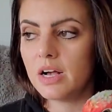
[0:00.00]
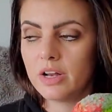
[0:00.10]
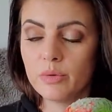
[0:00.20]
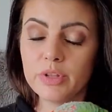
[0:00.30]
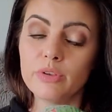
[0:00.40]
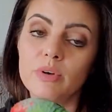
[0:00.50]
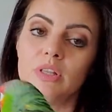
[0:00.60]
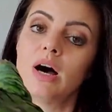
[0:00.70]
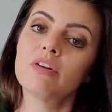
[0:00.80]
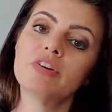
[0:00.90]
And we do a
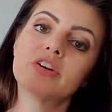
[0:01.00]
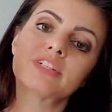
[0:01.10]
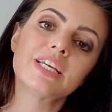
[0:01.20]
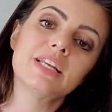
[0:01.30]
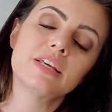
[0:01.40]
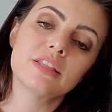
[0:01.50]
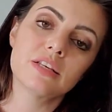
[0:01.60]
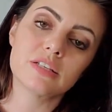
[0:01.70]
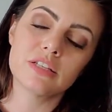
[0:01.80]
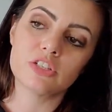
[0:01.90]
lot of entertaining
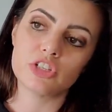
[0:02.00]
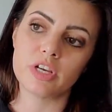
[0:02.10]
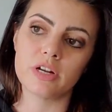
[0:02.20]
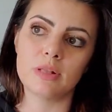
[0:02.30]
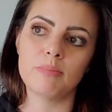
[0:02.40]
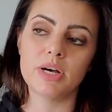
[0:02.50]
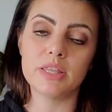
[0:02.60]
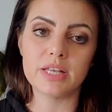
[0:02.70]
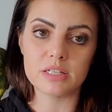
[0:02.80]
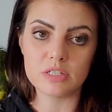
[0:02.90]
things on this channel,
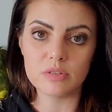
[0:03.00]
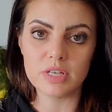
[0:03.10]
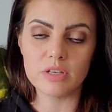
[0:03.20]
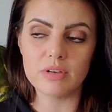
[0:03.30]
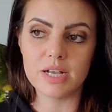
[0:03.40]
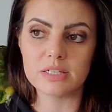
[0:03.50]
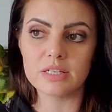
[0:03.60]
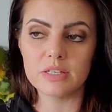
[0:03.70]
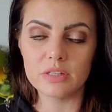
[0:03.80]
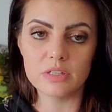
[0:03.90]
but that's so that you guys
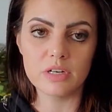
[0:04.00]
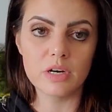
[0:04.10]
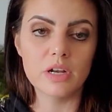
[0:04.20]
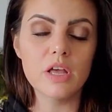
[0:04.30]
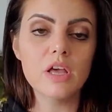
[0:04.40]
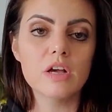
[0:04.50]
can learn